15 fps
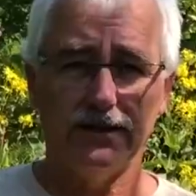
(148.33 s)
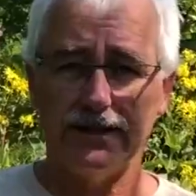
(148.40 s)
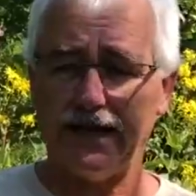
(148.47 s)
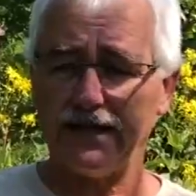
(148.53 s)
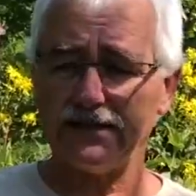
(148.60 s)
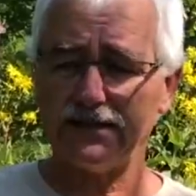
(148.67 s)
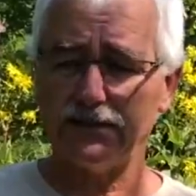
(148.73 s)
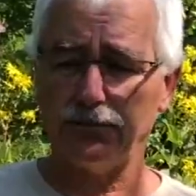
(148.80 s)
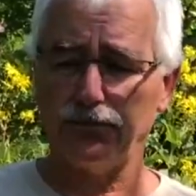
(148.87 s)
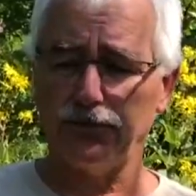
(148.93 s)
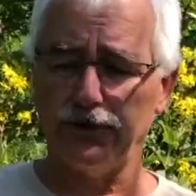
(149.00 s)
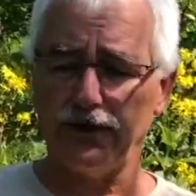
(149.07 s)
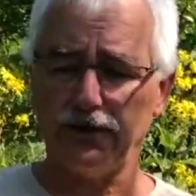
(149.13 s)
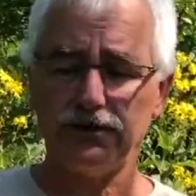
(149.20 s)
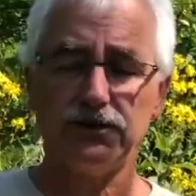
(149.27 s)
That's the
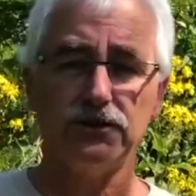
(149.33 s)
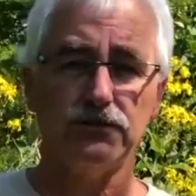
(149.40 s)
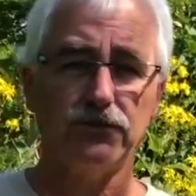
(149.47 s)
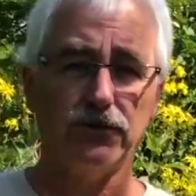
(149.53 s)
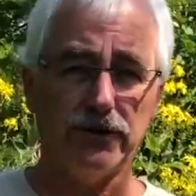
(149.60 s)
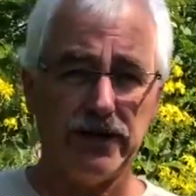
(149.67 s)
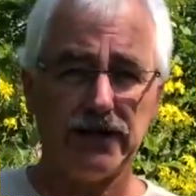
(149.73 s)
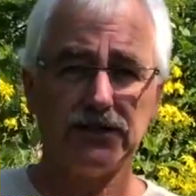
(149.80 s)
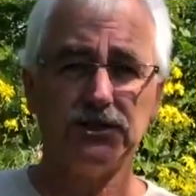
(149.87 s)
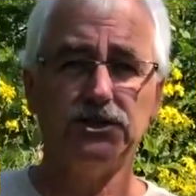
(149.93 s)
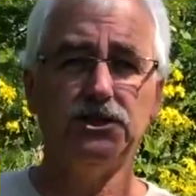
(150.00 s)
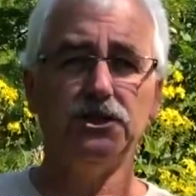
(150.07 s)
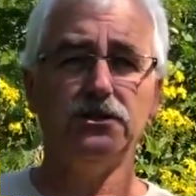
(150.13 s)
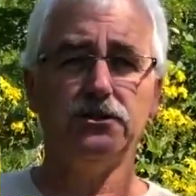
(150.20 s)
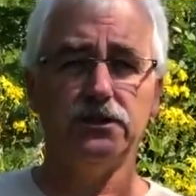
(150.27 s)
production for next
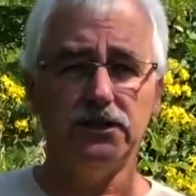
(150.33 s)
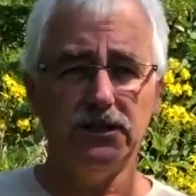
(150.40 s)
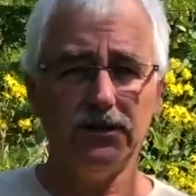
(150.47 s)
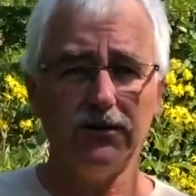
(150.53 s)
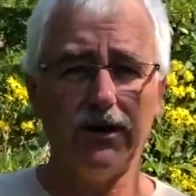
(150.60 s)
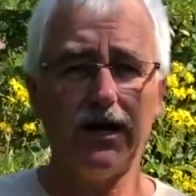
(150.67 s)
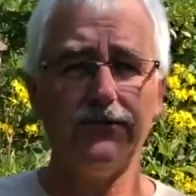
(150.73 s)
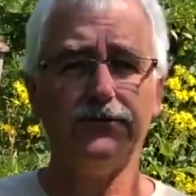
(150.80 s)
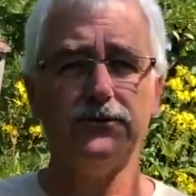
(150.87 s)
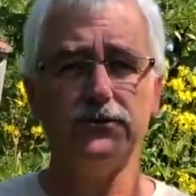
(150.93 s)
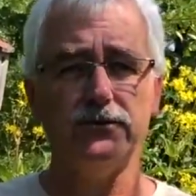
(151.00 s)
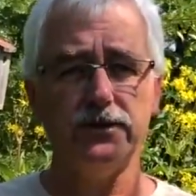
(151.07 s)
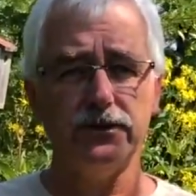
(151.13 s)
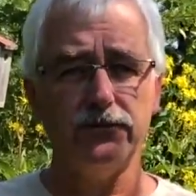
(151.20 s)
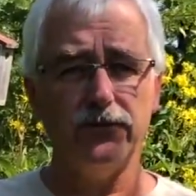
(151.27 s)
year, the year
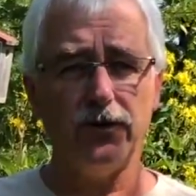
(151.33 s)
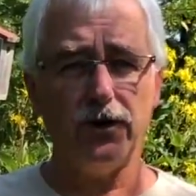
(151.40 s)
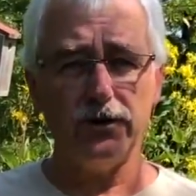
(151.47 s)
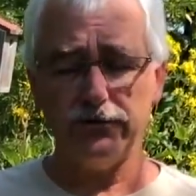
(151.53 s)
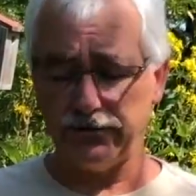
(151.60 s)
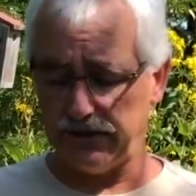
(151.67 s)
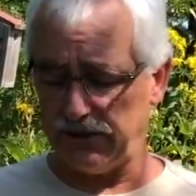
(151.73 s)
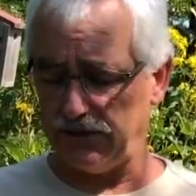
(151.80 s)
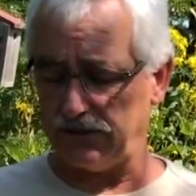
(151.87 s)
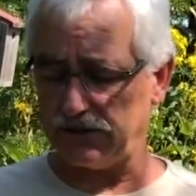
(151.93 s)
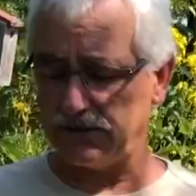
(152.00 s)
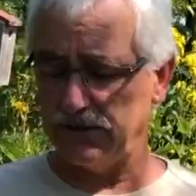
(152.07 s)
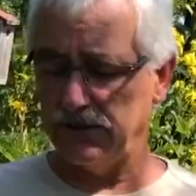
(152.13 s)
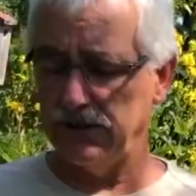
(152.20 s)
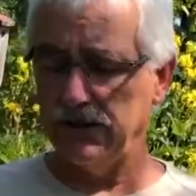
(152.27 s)
after, and the following
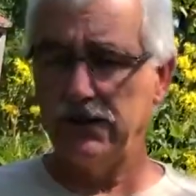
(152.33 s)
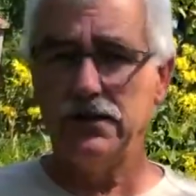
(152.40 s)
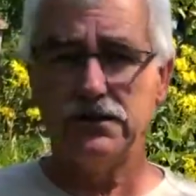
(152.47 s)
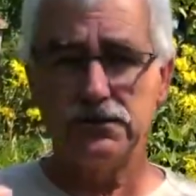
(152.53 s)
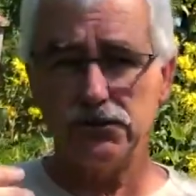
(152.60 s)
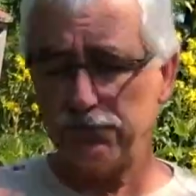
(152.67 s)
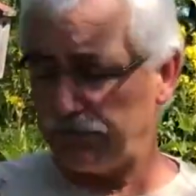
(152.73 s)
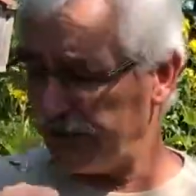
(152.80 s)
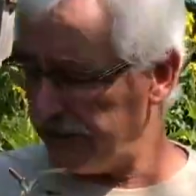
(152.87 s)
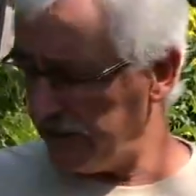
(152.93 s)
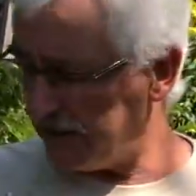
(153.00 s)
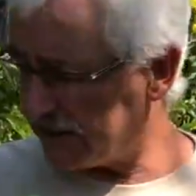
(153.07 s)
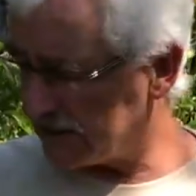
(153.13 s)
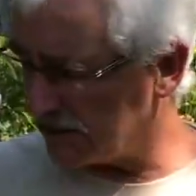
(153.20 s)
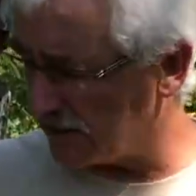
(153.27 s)
years. So please